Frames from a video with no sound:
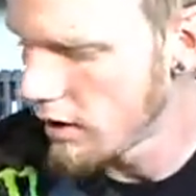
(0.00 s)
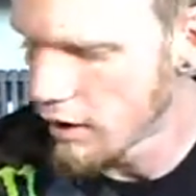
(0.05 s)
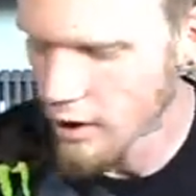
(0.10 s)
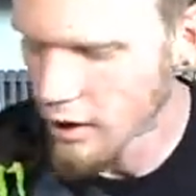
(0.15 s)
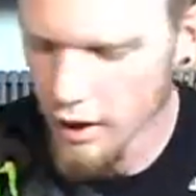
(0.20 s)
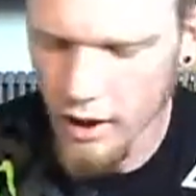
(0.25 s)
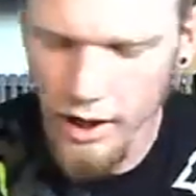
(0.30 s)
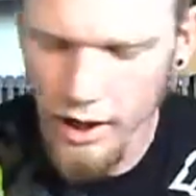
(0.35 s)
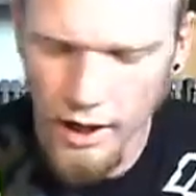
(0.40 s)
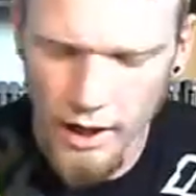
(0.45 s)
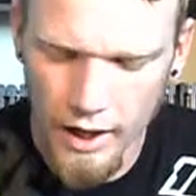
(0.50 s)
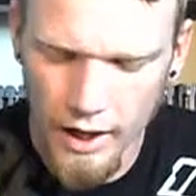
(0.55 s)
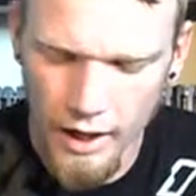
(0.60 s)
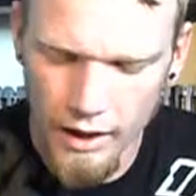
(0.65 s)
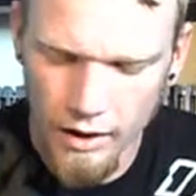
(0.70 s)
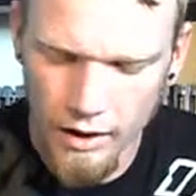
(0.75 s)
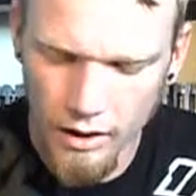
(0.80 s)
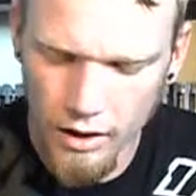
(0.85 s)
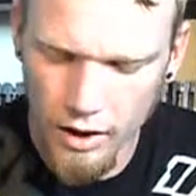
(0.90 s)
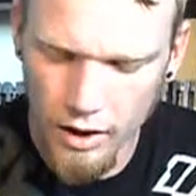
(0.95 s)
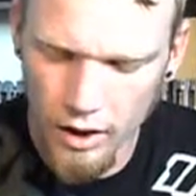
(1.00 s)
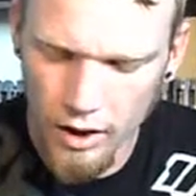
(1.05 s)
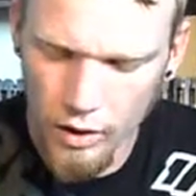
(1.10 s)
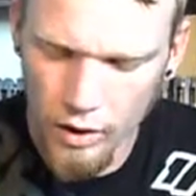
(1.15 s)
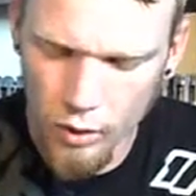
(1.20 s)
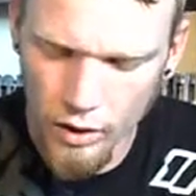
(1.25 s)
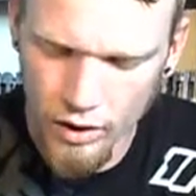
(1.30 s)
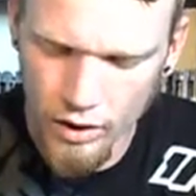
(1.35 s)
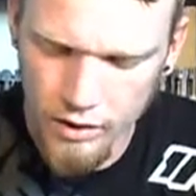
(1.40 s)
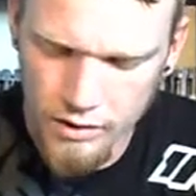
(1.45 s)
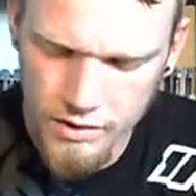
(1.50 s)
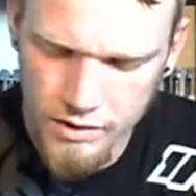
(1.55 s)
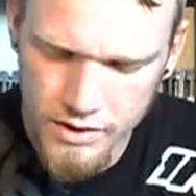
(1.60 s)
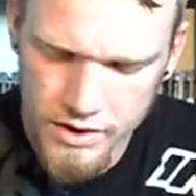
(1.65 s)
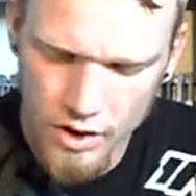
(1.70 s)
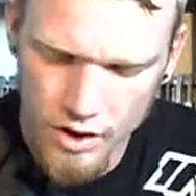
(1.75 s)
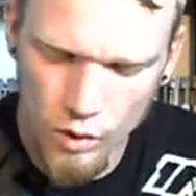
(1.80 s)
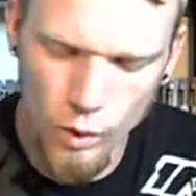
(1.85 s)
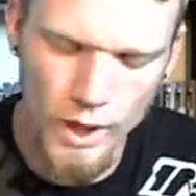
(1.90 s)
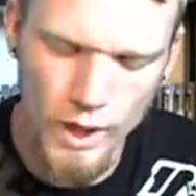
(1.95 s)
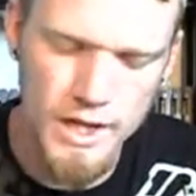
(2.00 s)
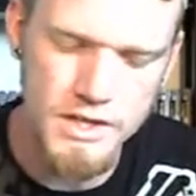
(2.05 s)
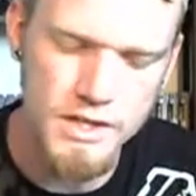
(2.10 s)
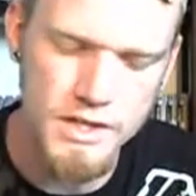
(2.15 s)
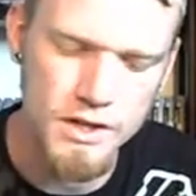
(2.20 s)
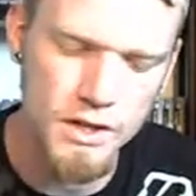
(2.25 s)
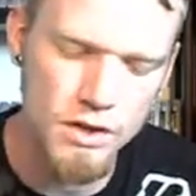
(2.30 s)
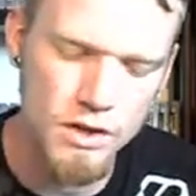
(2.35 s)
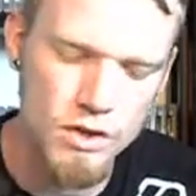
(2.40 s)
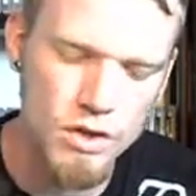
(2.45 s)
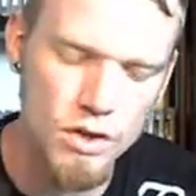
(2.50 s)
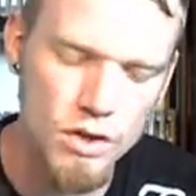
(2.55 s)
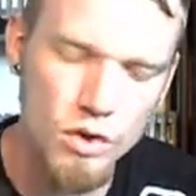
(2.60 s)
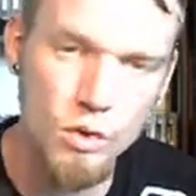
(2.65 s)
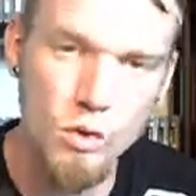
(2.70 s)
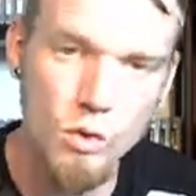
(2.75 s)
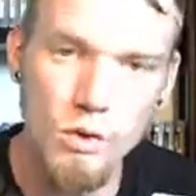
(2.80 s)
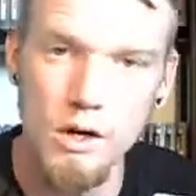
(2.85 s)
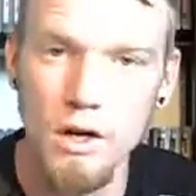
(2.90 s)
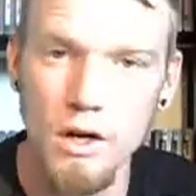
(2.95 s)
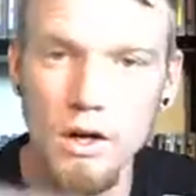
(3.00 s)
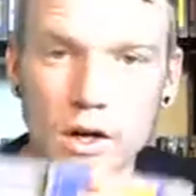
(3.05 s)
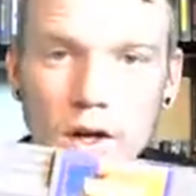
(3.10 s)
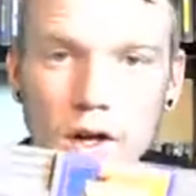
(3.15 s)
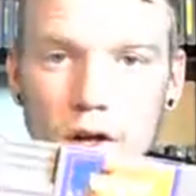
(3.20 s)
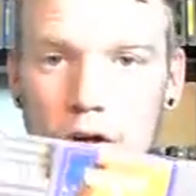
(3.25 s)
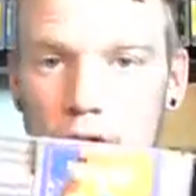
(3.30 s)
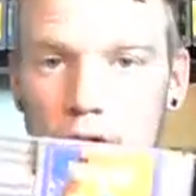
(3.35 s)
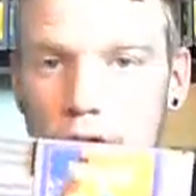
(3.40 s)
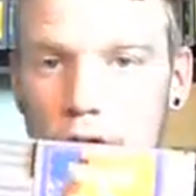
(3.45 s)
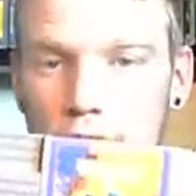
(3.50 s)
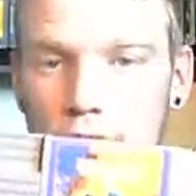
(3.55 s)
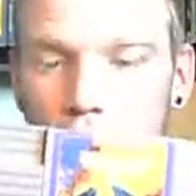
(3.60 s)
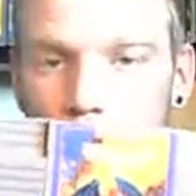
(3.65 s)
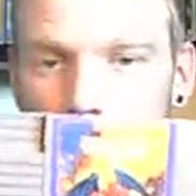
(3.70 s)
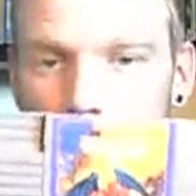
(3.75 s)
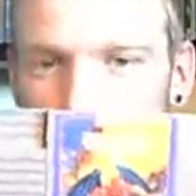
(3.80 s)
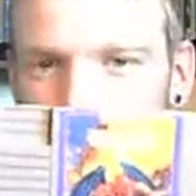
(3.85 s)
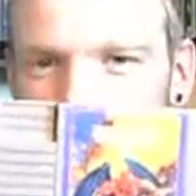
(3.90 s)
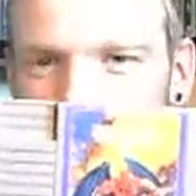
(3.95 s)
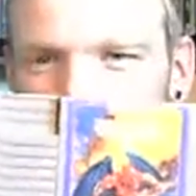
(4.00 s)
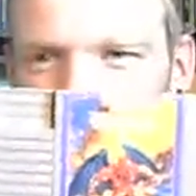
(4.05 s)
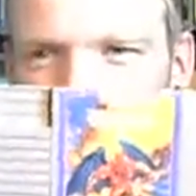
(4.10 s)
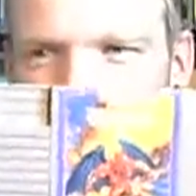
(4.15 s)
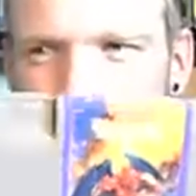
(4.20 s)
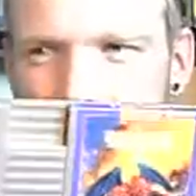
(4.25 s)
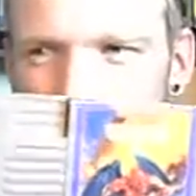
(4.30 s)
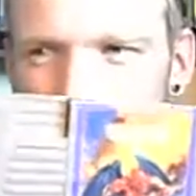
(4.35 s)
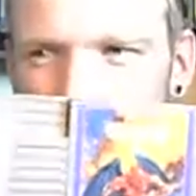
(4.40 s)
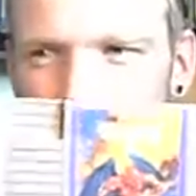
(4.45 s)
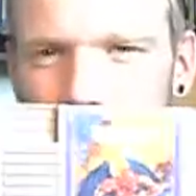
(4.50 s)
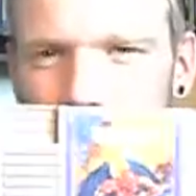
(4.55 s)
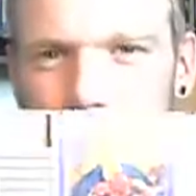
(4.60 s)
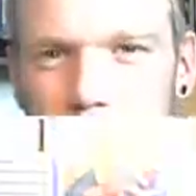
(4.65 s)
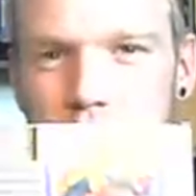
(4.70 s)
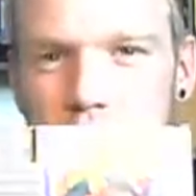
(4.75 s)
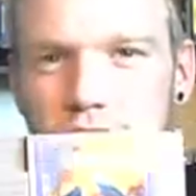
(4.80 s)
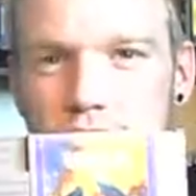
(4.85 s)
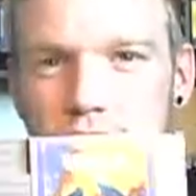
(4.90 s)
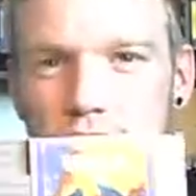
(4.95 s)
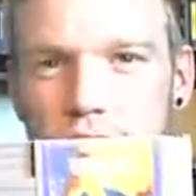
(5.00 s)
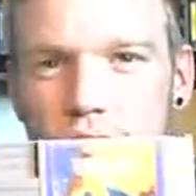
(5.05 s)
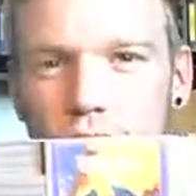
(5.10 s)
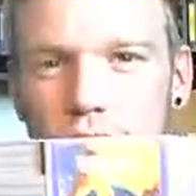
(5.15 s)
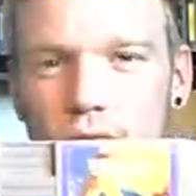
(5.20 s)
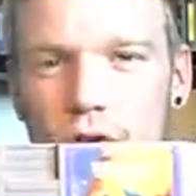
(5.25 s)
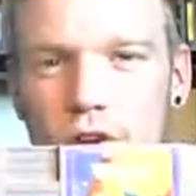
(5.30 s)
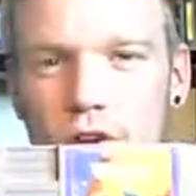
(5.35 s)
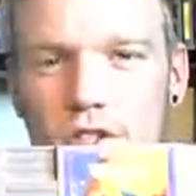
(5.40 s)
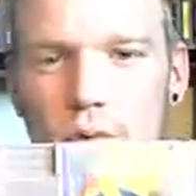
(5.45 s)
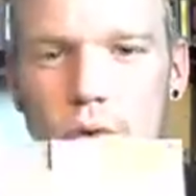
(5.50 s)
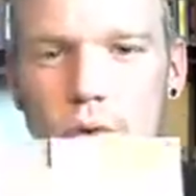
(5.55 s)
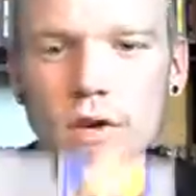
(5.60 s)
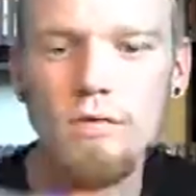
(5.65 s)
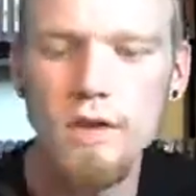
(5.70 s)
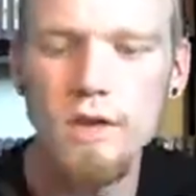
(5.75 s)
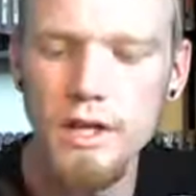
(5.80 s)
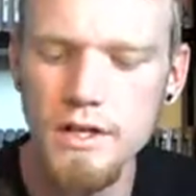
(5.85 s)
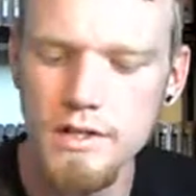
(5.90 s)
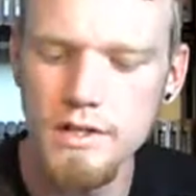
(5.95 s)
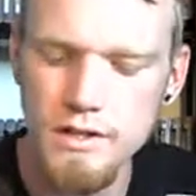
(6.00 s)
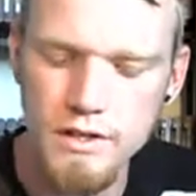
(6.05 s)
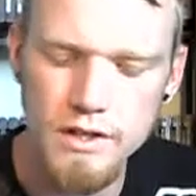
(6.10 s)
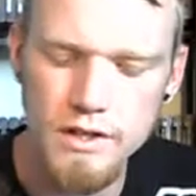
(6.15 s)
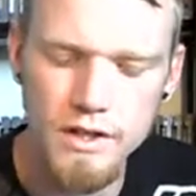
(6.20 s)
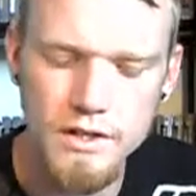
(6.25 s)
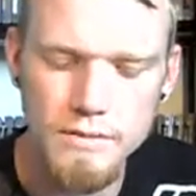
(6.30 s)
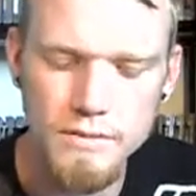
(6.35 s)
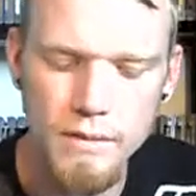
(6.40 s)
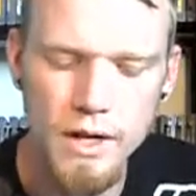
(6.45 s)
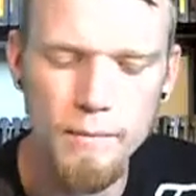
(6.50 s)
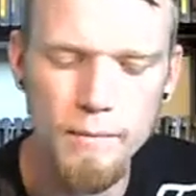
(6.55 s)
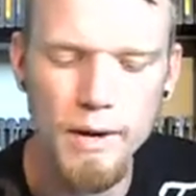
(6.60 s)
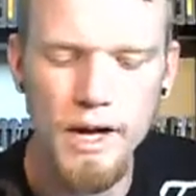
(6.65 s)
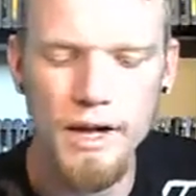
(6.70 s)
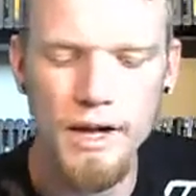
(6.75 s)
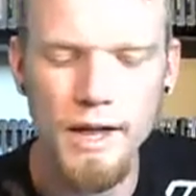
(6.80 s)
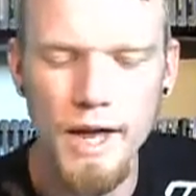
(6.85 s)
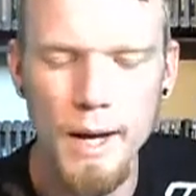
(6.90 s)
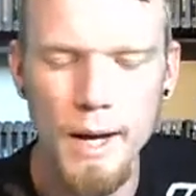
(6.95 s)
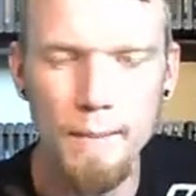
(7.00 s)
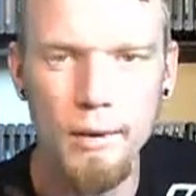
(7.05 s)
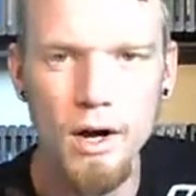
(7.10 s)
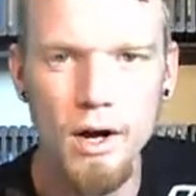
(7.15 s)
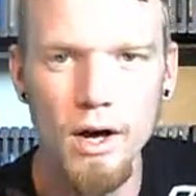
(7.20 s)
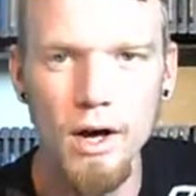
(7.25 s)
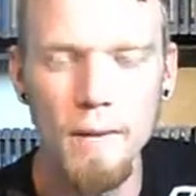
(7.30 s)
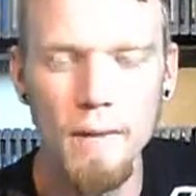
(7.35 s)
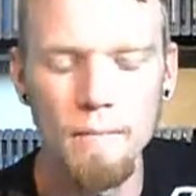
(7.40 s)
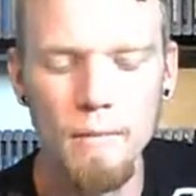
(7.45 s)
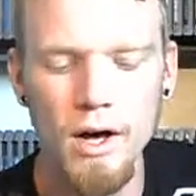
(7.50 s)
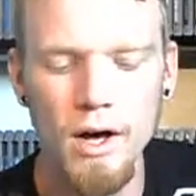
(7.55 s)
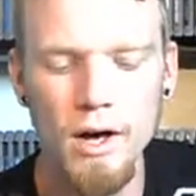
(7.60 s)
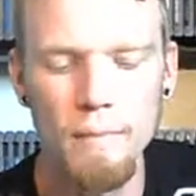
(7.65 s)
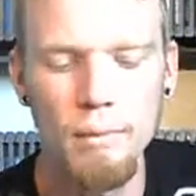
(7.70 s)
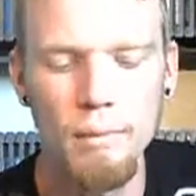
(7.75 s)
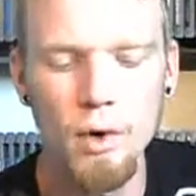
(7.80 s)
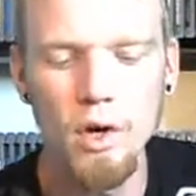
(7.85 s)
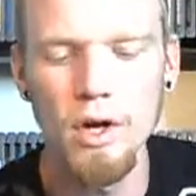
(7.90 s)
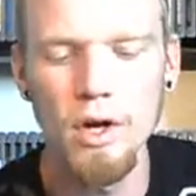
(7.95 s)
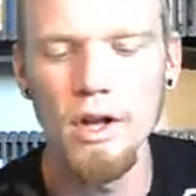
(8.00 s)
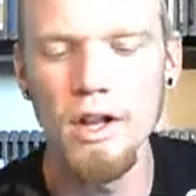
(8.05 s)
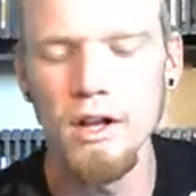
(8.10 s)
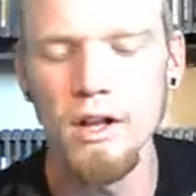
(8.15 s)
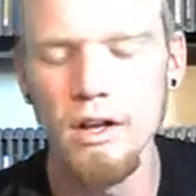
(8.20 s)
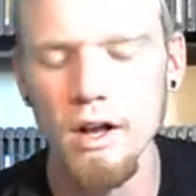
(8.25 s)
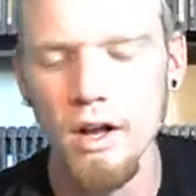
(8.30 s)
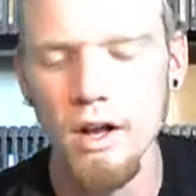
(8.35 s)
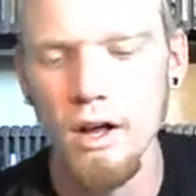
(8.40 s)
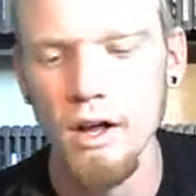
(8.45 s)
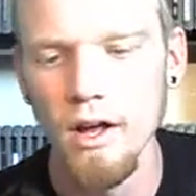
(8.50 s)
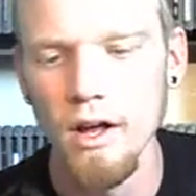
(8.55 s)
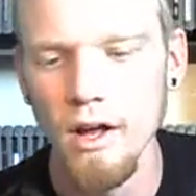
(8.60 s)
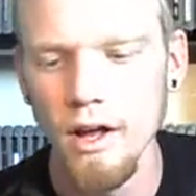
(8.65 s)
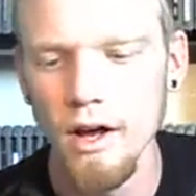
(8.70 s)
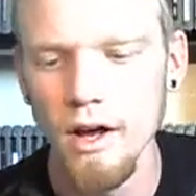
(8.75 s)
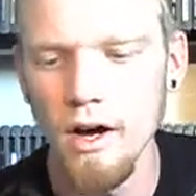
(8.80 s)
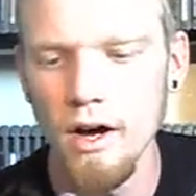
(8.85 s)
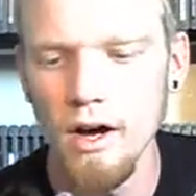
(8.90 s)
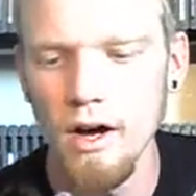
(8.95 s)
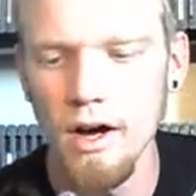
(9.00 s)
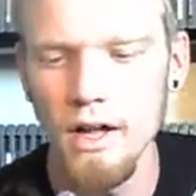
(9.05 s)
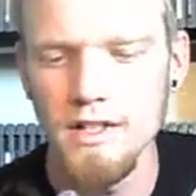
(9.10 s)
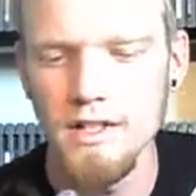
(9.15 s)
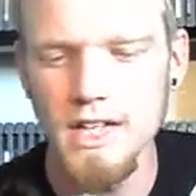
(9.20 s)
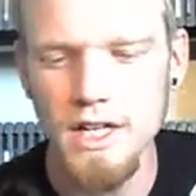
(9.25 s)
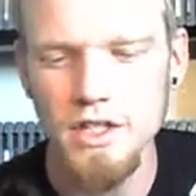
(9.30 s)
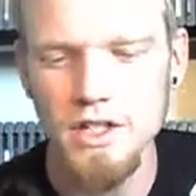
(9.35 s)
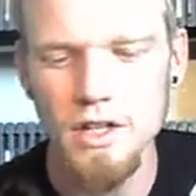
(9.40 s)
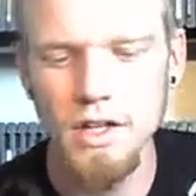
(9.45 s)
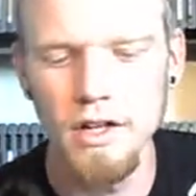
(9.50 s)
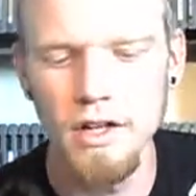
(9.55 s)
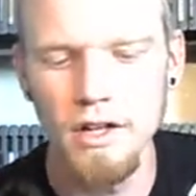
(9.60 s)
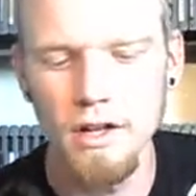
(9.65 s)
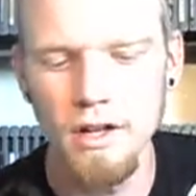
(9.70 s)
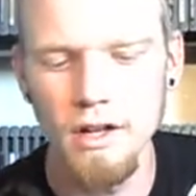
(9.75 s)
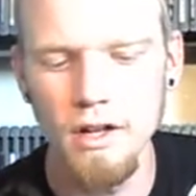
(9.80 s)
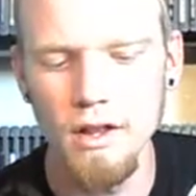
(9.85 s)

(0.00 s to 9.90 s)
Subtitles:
I got Gargoyles Quest 2. And I think I've seen the first one of this. It's made by Capcom. I put it in. It's actually